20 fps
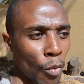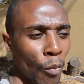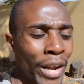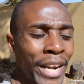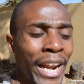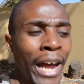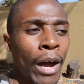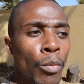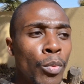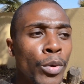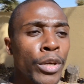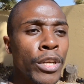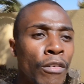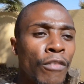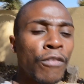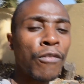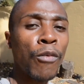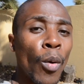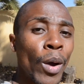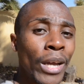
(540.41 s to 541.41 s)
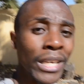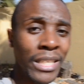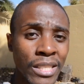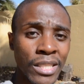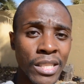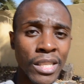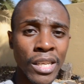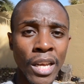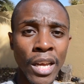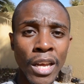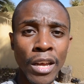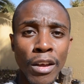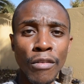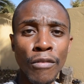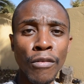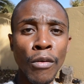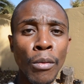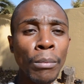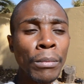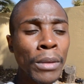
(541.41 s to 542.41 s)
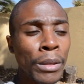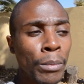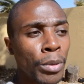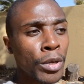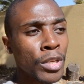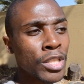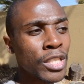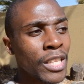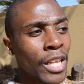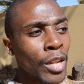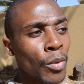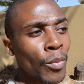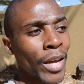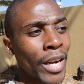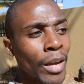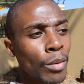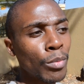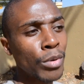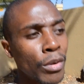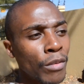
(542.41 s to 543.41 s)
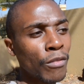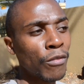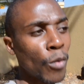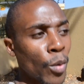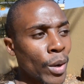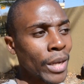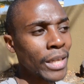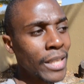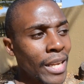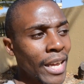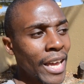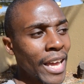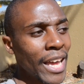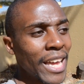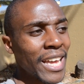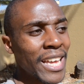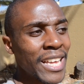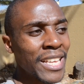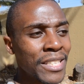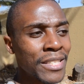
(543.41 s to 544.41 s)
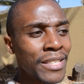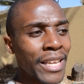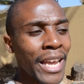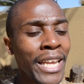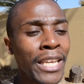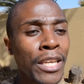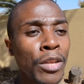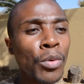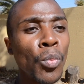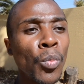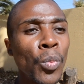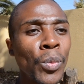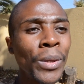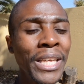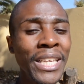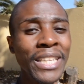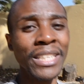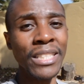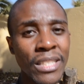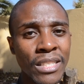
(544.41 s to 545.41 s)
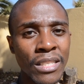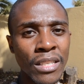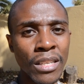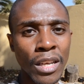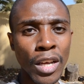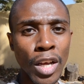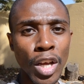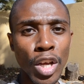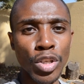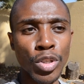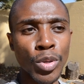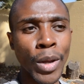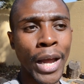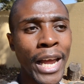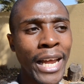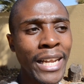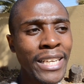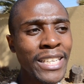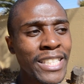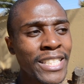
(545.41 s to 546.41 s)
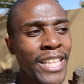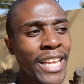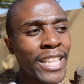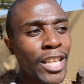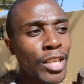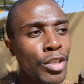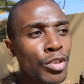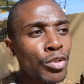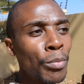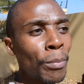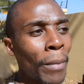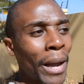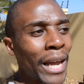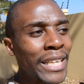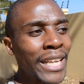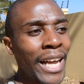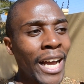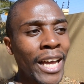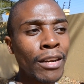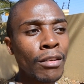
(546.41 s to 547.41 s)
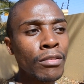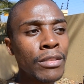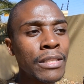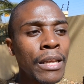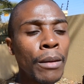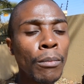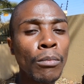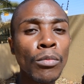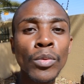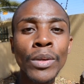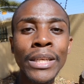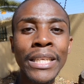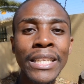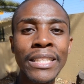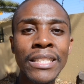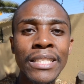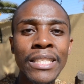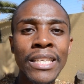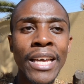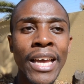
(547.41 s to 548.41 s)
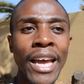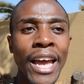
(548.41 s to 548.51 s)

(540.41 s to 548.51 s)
What I would avoid, for me personally, what I would avoid is any weeds. So I understand that you might cut out some weeds